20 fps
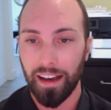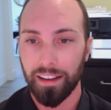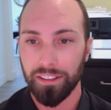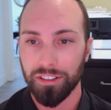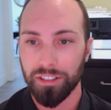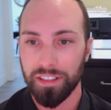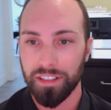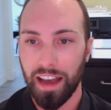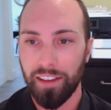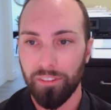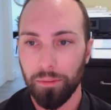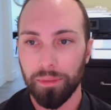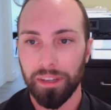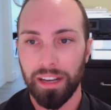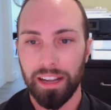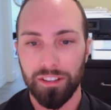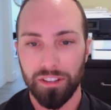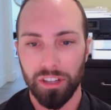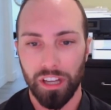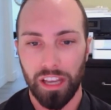just haven't been
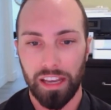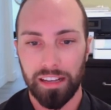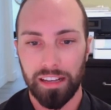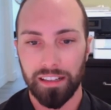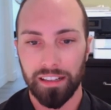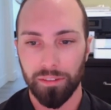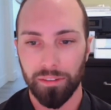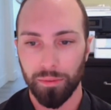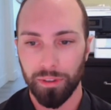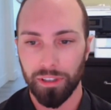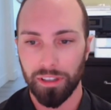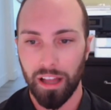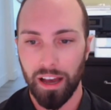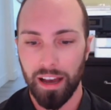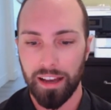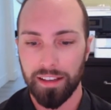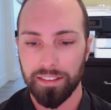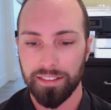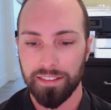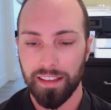educated and
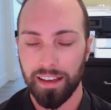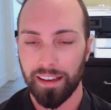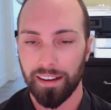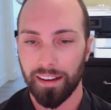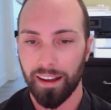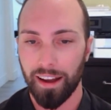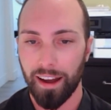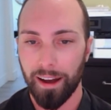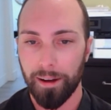realized that